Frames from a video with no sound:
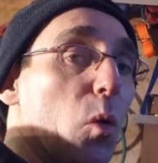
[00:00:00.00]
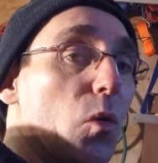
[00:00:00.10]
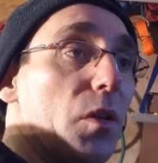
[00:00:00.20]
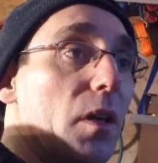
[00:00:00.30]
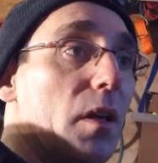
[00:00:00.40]

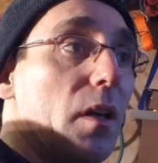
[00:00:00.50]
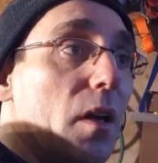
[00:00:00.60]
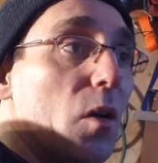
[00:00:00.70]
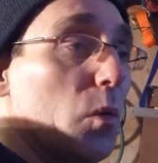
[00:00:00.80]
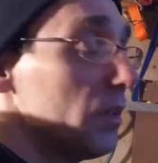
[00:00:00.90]
board
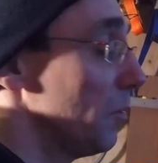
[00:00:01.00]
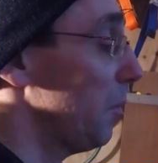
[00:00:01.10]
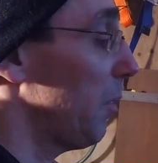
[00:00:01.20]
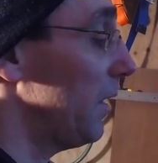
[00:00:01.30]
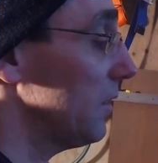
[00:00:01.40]
which can
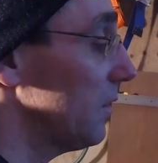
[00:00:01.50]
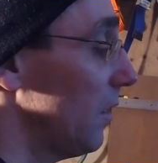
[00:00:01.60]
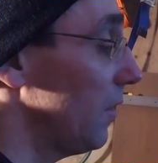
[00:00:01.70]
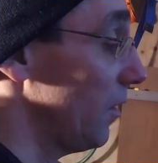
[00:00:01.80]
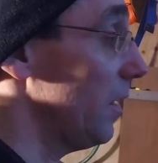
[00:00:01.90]
be placed
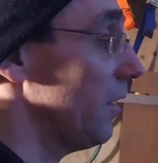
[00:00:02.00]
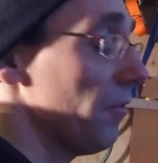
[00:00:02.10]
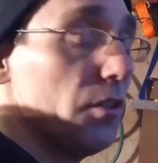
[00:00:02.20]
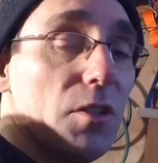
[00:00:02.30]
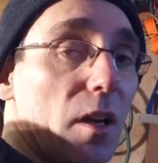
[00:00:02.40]
underneath
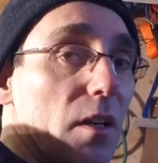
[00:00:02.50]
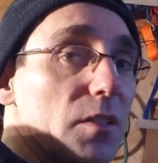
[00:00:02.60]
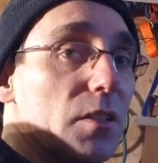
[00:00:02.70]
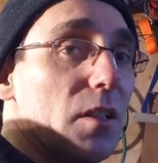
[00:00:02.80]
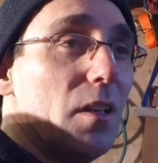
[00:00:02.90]
the
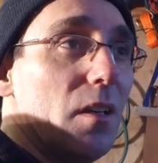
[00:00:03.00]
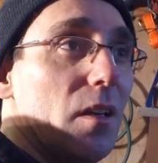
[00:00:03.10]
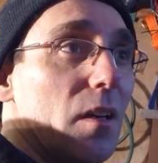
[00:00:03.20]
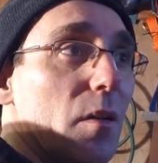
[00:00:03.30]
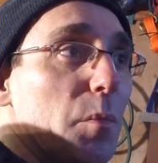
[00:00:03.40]
fuselage
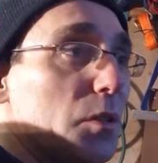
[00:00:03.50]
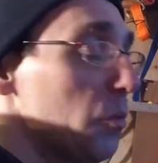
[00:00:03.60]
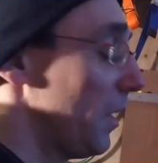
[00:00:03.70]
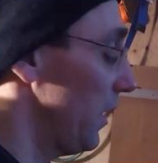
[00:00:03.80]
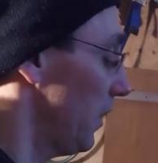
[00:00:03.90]

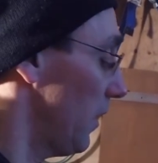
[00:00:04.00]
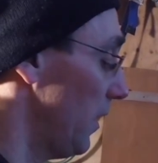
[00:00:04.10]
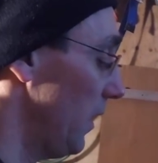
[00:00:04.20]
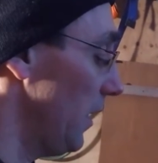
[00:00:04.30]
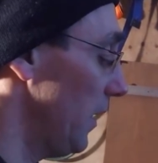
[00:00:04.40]
between
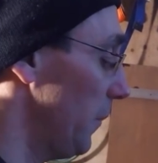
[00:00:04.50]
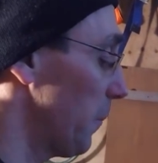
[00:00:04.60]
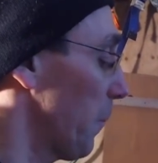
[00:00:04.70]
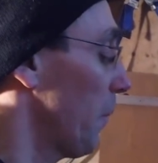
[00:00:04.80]
the